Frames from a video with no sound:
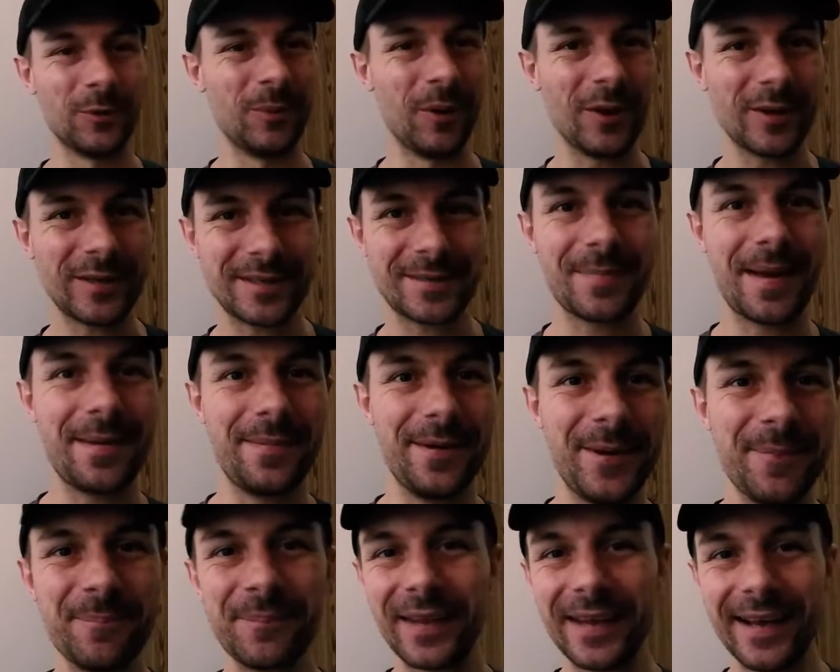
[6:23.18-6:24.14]
box
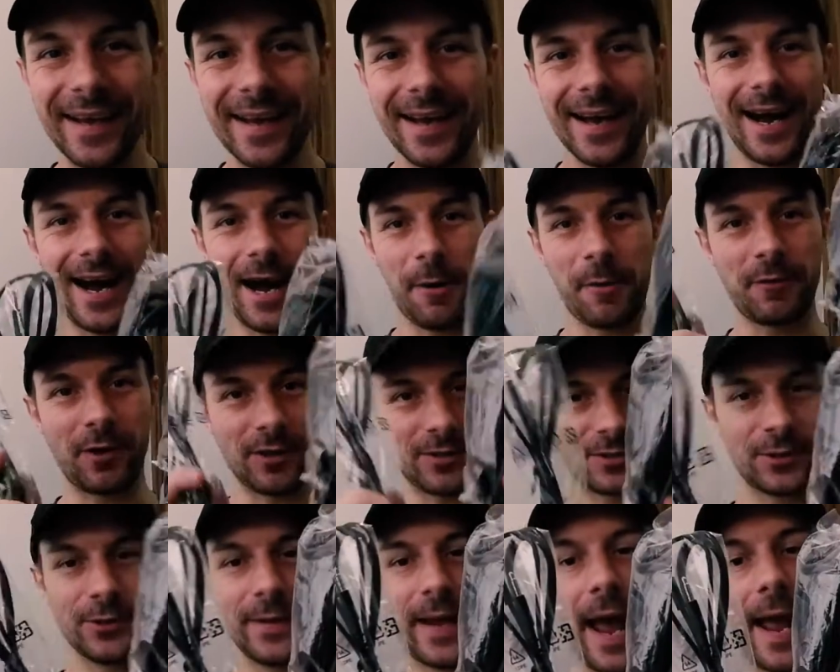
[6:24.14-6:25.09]
maybe, we've got
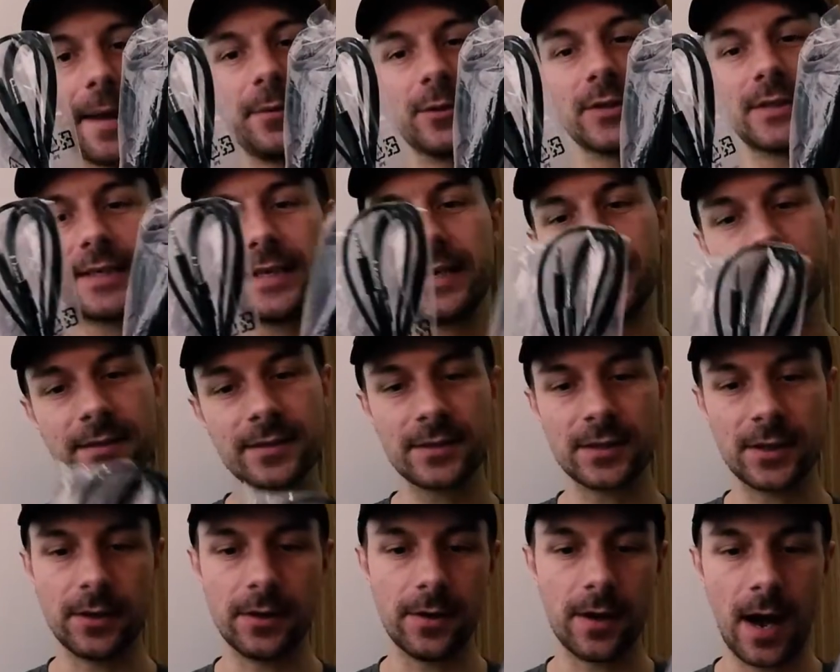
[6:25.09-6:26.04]
two cables here.
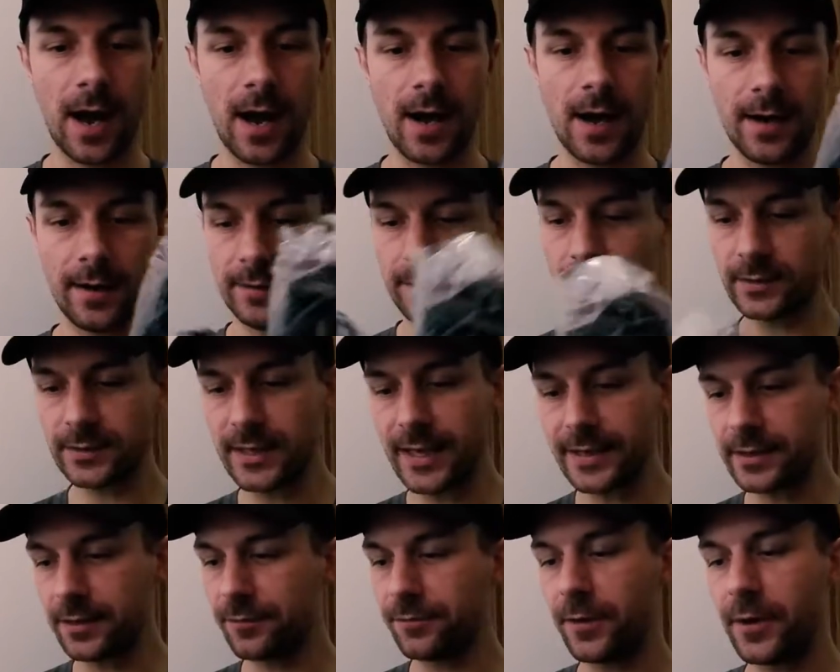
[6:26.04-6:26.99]
So it looks
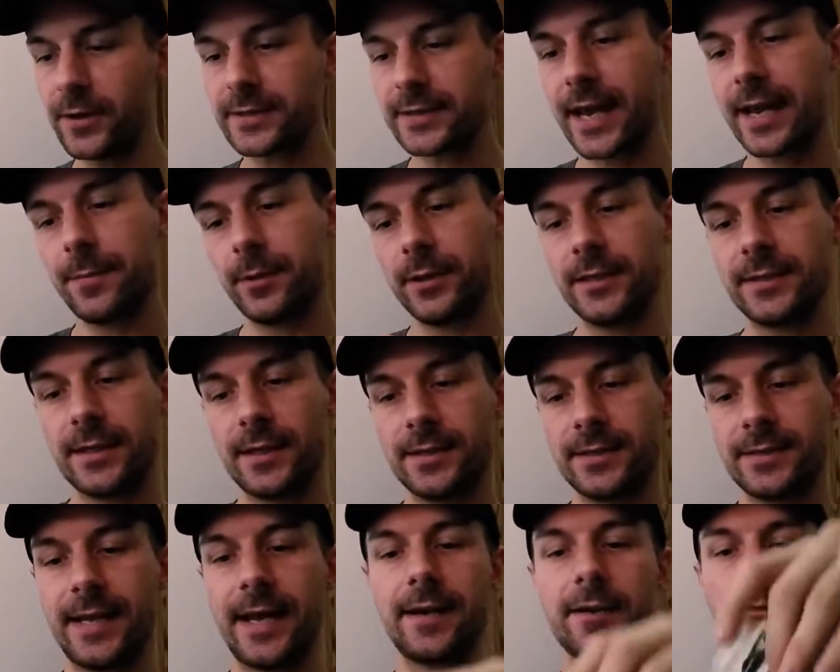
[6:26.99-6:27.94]
like the first cable is a
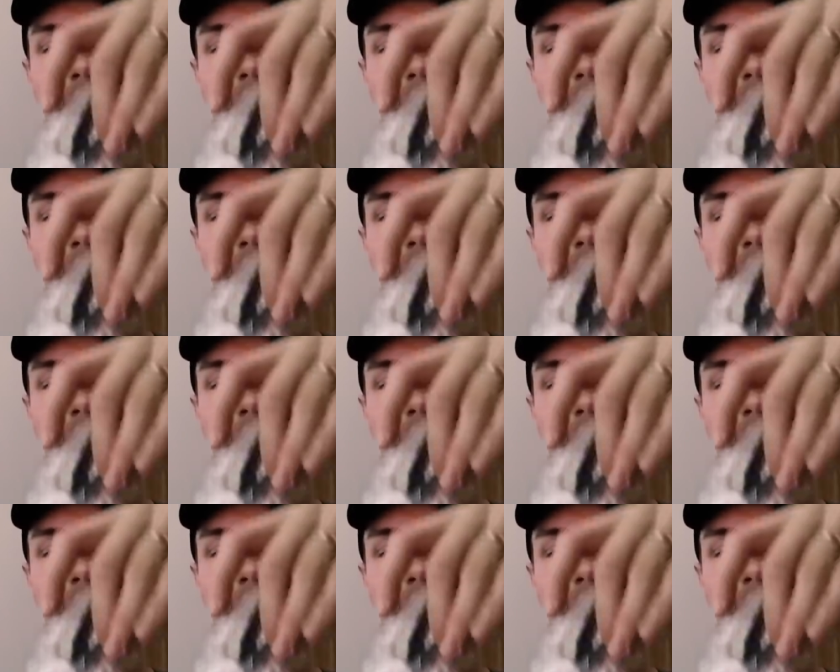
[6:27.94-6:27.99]
standard